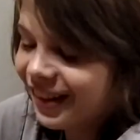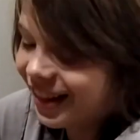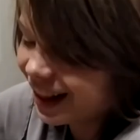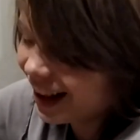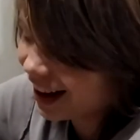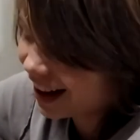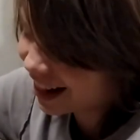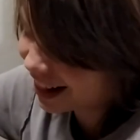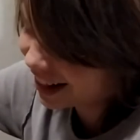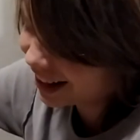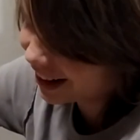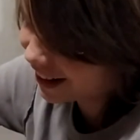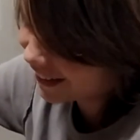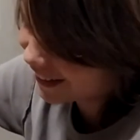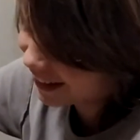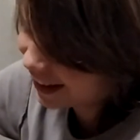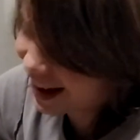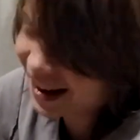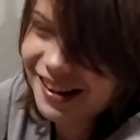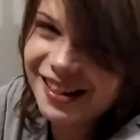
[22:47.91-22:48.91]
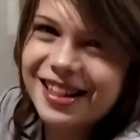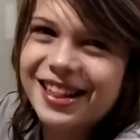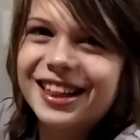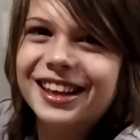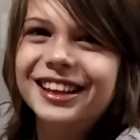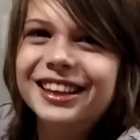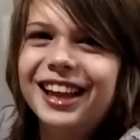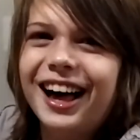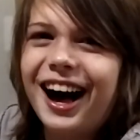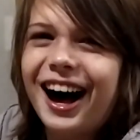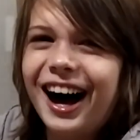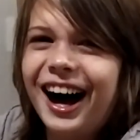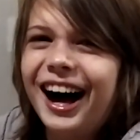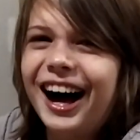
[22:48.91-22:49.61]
It's literally like slop.